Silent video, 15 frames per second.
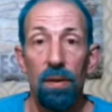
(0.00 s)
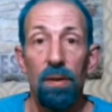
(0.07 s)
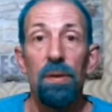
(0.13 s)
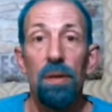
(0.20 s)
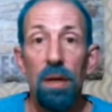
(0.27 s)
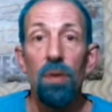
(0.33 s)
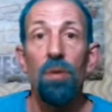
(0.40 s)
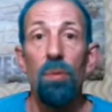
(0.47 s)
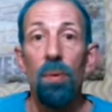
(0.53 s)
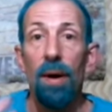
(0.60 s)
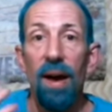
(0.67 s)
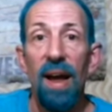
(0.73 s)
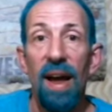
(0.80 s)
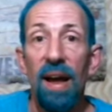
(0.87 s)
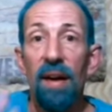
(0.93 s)
You
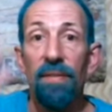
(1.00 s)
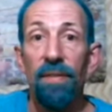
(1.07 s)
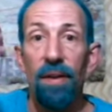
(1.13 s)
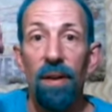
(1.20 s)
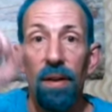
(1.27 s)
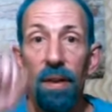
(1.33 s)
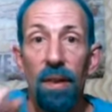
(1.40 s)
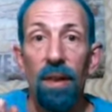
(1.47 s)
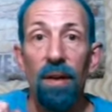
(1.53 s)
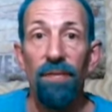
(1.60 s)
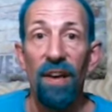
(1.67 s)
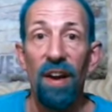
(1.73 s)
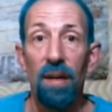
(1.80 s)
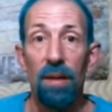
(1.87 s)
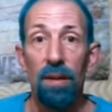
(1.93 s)
have the
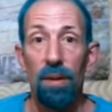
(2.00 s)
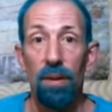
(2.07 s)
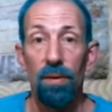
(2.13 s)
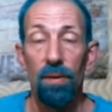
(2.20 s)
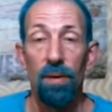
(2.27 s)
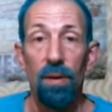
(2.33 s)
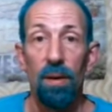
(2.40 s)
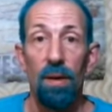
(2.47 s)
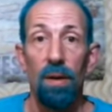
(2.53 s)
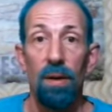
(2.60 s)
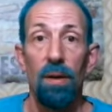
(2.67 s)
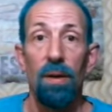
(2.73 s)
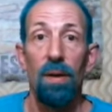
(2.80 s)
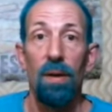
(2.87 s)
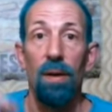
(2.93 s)
faith.
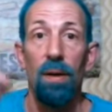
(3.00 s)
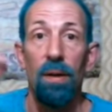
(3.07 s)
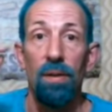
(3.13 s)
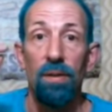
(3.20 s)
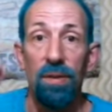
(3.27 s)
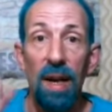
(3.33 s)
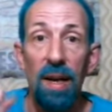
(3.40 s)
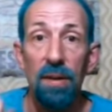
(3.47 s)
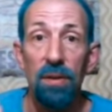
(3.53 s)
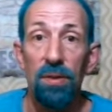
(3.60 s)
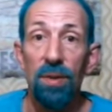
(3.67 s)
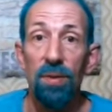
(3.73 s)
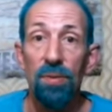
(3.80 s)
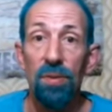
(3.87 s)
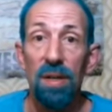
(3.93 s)
Stay
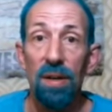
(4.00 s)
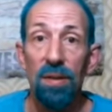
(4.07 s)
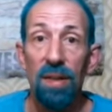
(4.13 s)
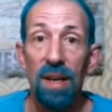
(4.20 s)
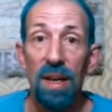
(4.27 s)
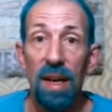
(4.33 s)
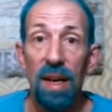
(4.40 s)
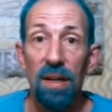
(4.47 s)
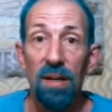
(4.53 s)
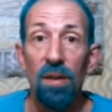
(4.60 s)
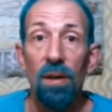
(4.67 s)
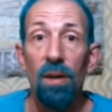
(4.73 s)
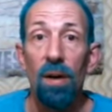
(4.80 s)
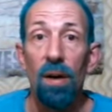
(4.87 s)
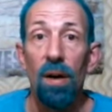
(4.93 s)
tuned till the end
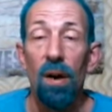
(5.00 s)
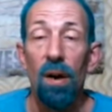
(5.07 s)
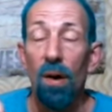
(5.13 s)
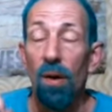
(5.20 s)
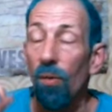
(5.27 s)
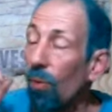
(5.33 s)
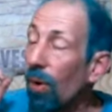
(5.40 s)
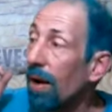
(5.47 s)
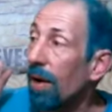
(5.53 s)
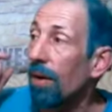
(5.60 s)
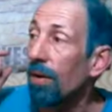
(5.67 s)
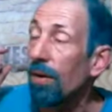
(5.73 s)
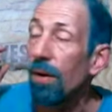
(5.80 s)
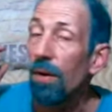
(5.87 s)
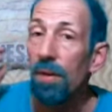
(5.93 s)
where
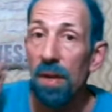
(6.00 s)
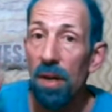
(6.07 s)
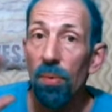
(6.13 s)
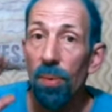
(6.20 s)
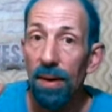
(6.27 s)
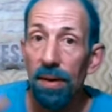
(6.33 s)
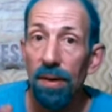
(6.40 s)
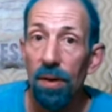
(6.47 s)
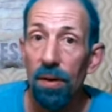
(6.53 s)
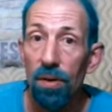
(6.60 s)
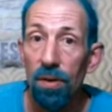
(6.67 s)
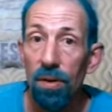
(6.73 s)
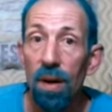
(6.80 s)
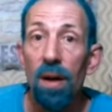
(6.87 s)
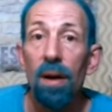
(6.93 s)
you will
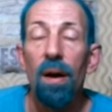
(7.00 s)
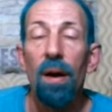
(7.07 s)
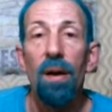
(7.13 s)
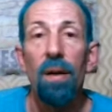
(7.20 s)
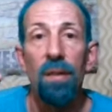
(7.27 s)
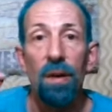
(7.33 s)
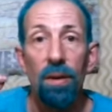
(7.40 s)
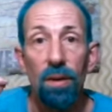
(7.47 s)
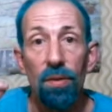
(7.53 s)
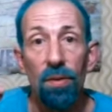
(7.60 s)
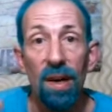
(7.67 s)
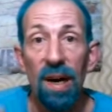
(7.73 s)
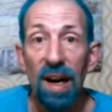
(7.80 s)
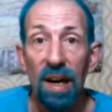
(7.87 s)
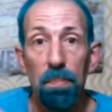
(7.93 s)
learn the
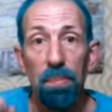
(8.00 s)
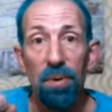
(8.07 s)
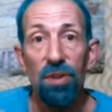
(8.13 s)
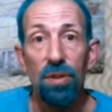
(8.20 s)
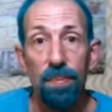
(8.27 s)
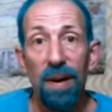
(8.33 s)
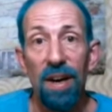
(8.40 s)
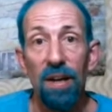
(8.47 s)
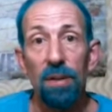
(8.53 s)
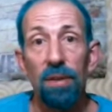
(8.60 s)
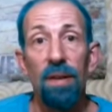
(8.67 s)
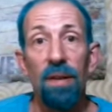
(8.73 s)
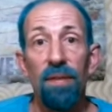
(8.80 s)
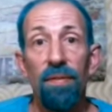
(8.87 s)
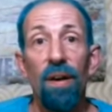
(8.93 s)
correct
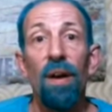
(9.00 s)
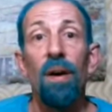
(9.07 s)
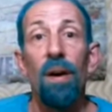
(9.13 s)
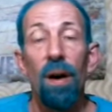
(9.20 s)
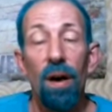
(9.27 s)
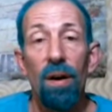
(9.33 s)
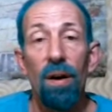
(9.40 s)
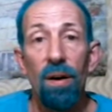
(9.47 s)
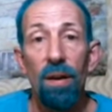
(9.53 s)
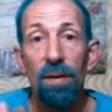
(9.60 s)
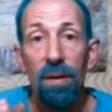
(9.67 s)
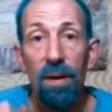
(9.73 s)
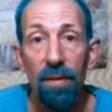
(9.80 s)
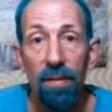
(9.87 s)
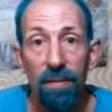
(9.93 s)
perspective on
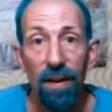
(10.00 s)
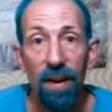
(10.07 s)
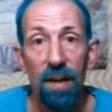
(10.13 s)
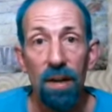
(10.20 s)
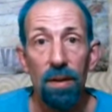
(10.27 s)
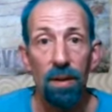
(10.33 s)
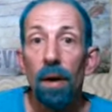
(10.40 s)
faith.